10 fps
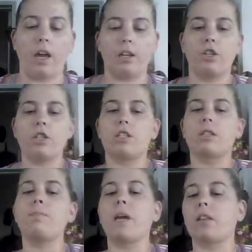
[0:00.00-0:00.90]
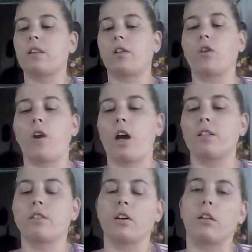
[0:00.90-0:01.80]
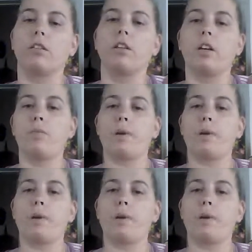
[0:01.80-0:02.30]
And just to make the cross look a little